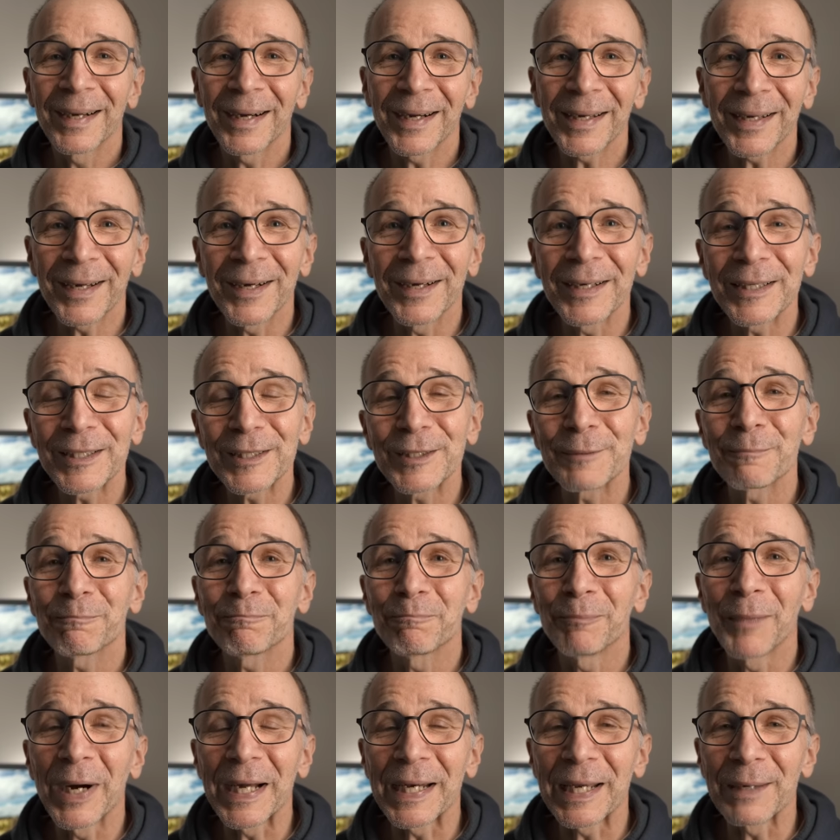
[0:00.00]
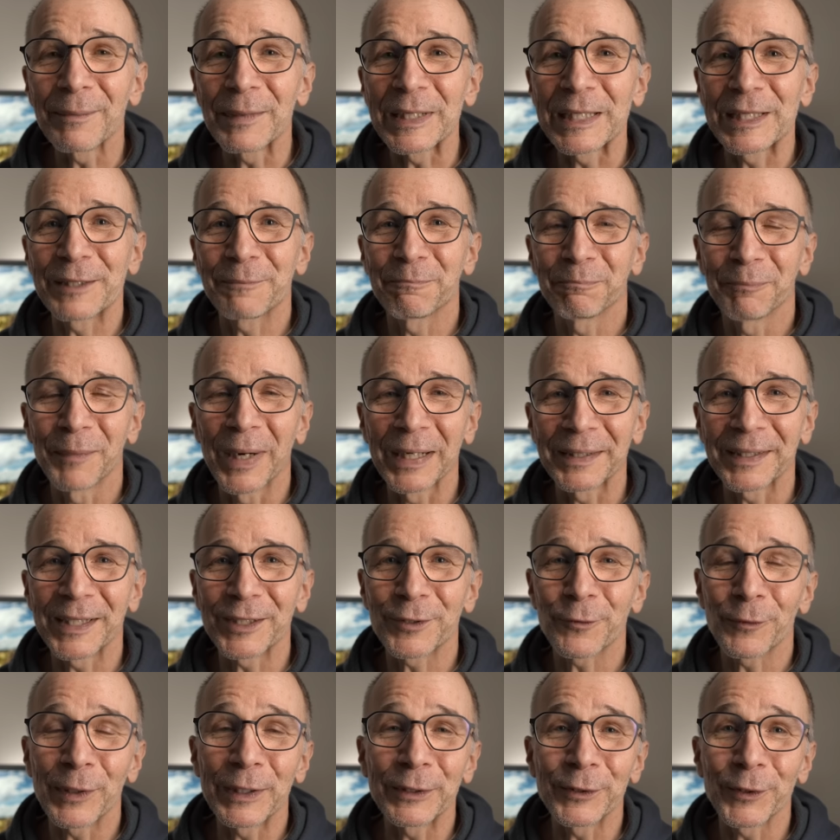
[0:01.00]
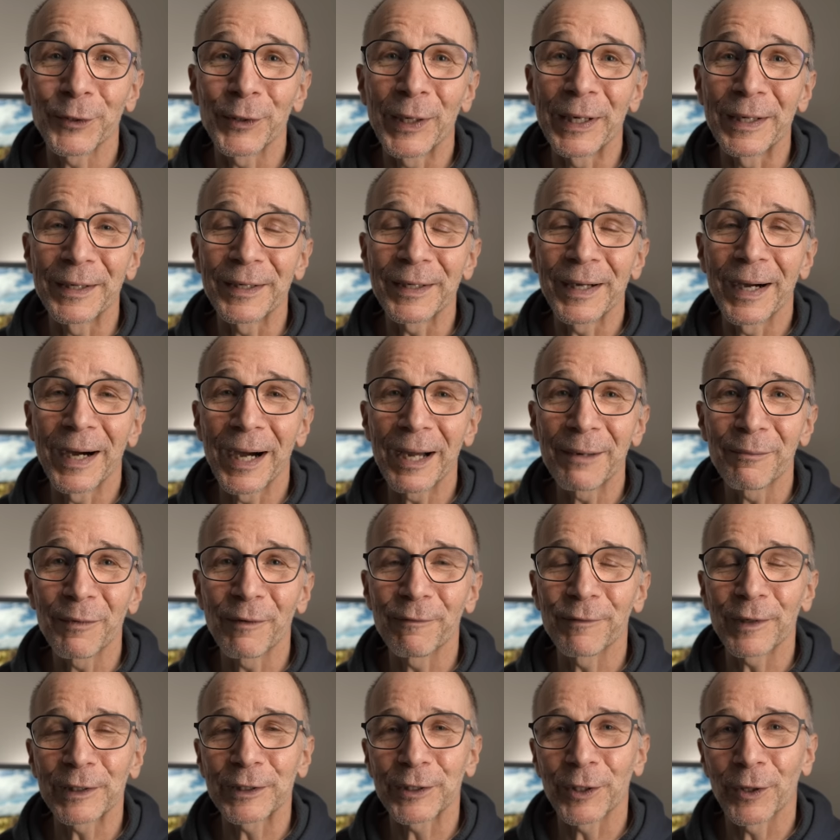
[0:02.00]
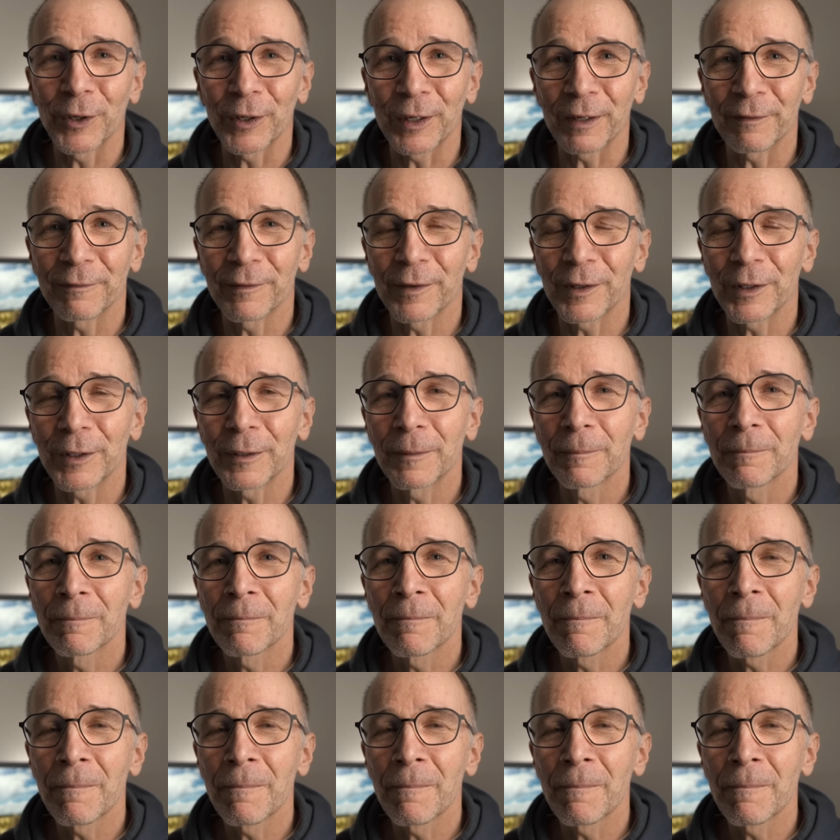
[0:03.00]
Hi guys, my name is Matti Sulanto and I'm a photographer.